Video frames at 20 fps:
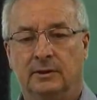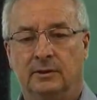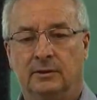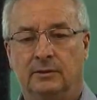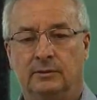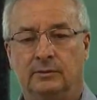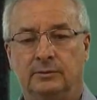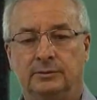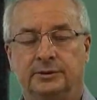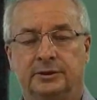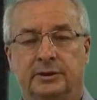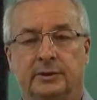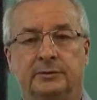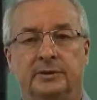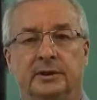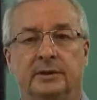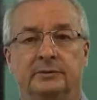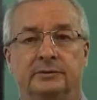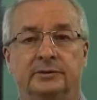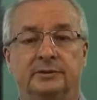also
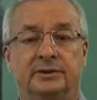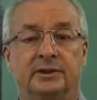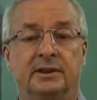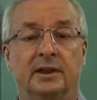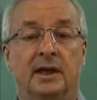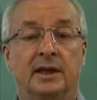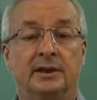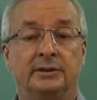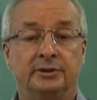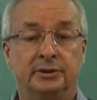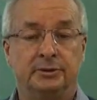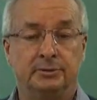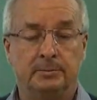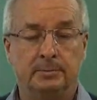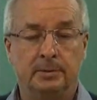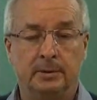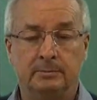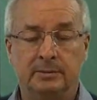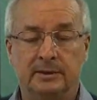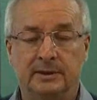known as the Irish
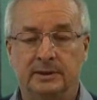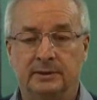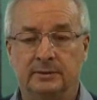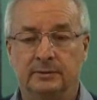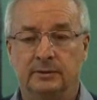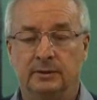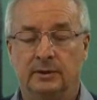Republic,